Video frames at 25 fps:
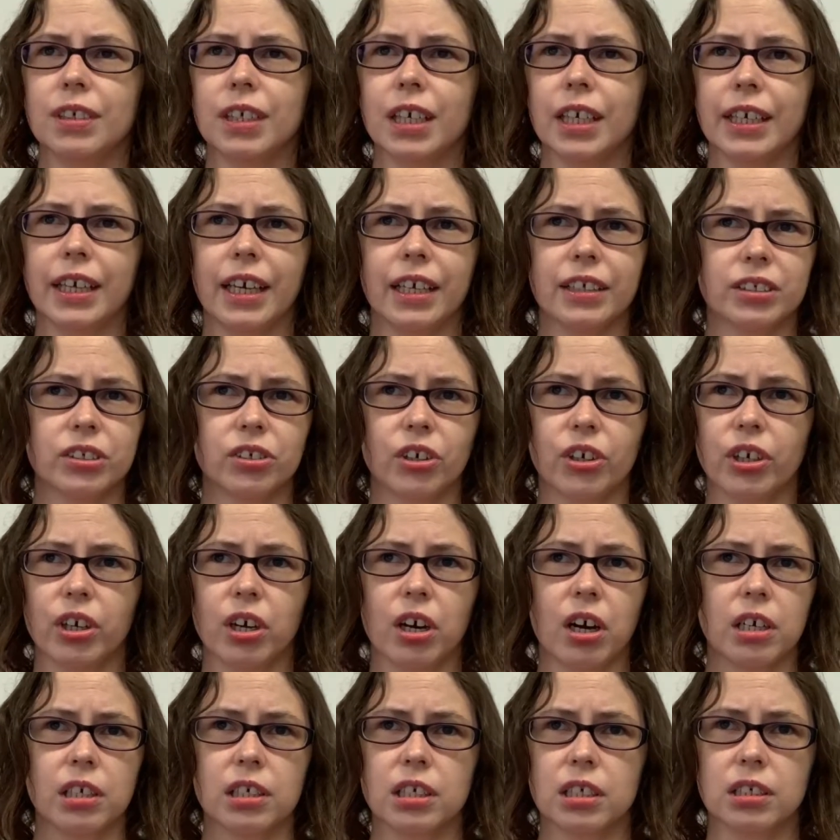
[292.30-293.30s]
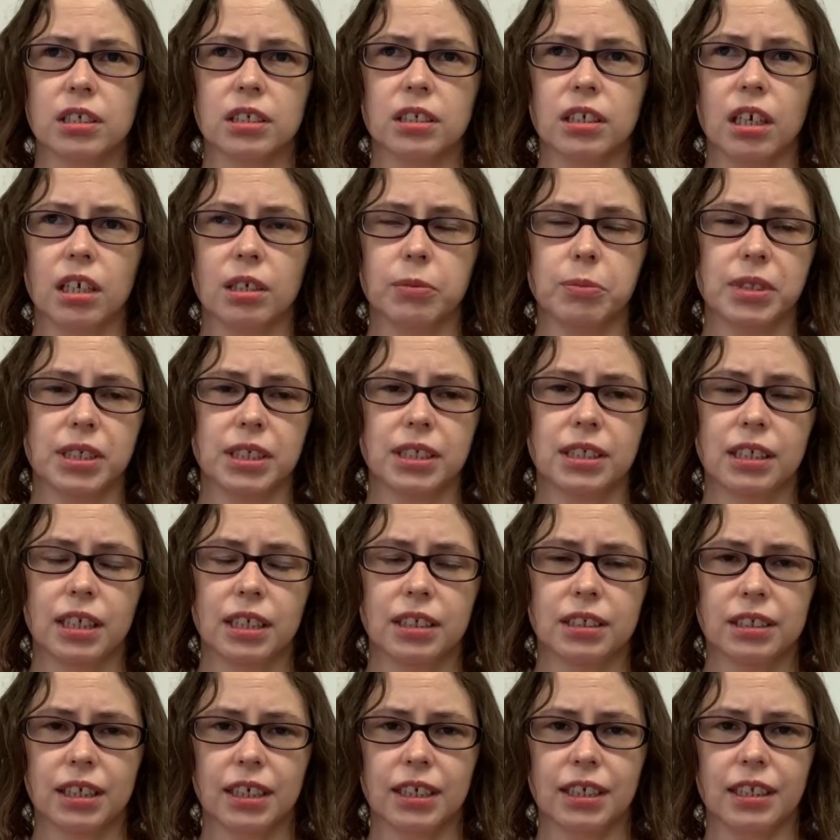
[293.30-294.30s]
I guess Narcotics Anonymous,
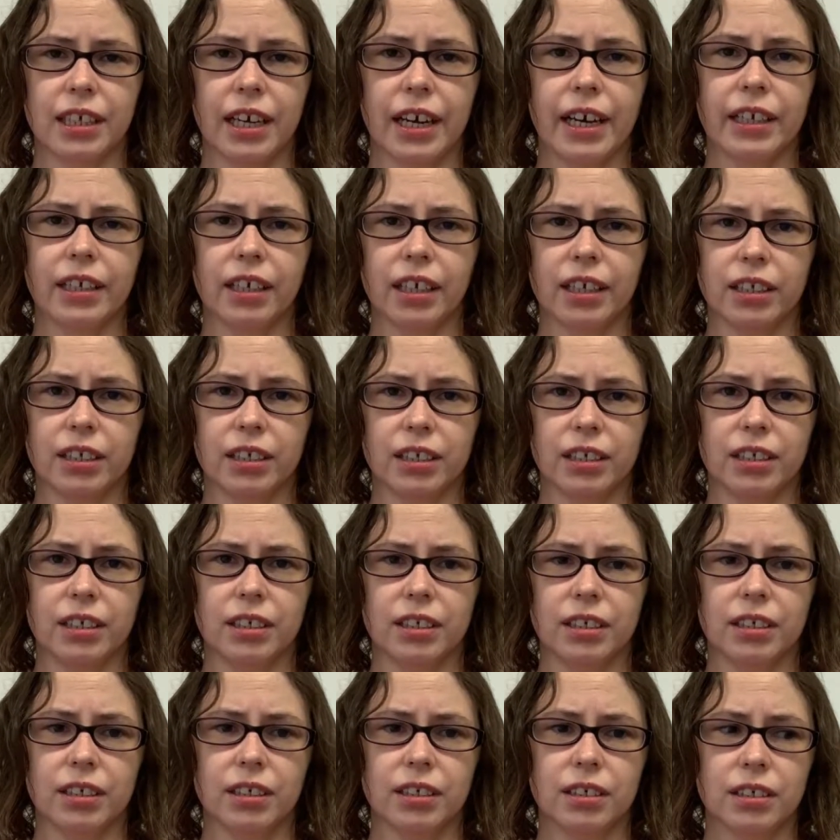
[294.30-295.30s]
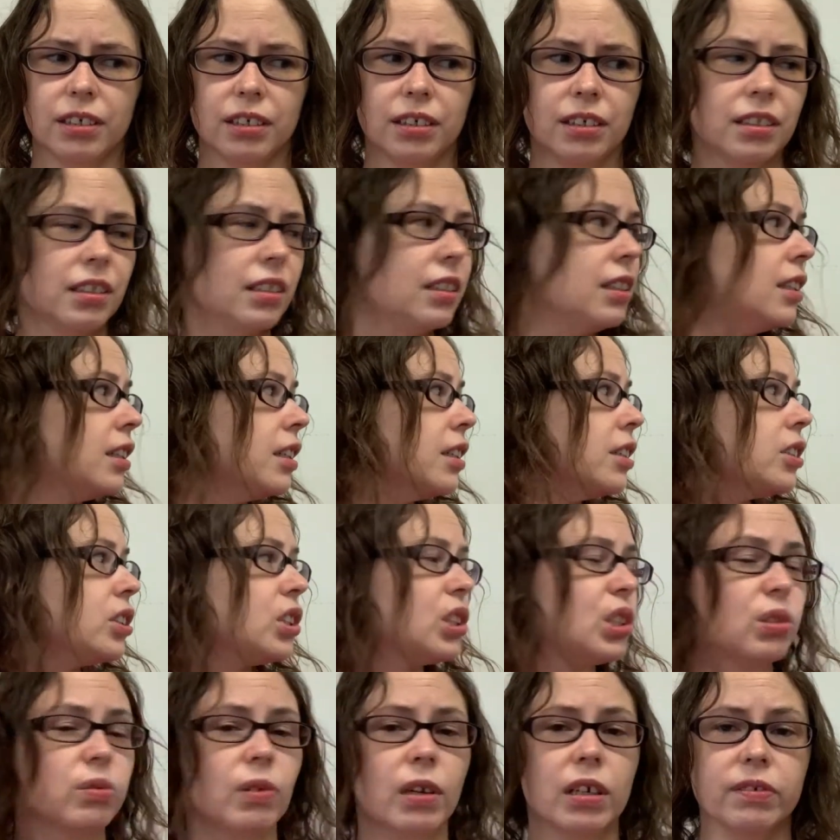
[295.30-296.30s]
things like that,
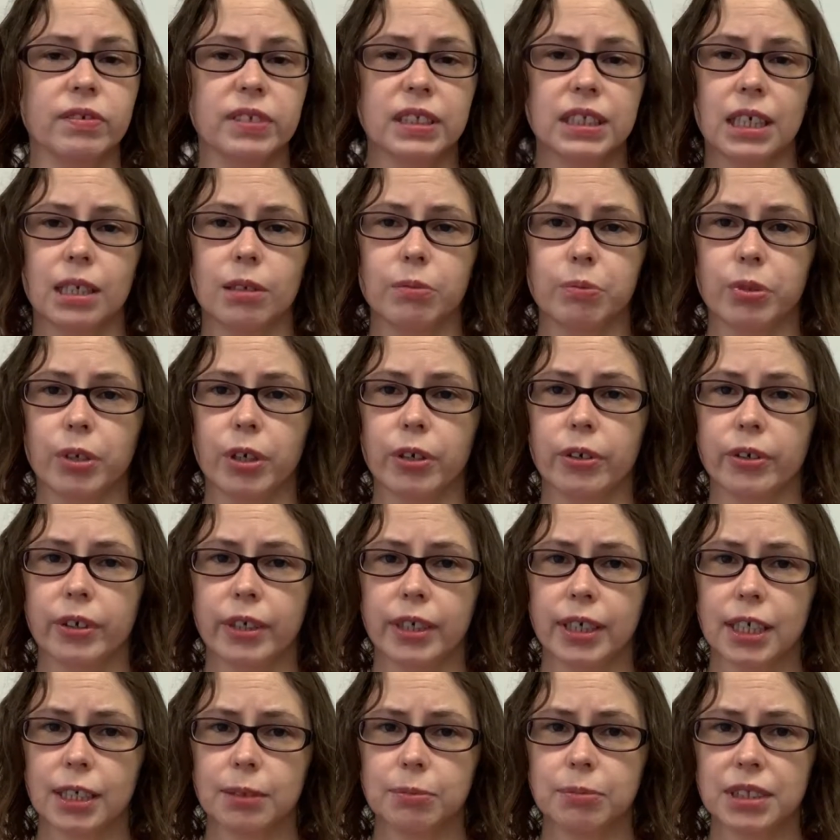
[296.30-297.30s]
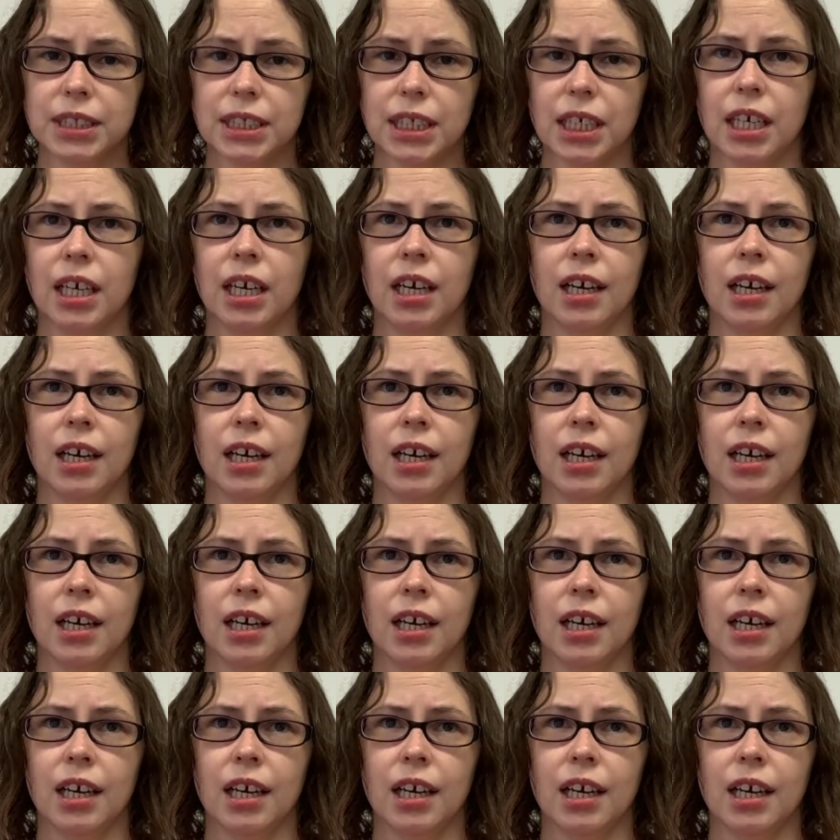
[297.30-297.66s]
12-step programs.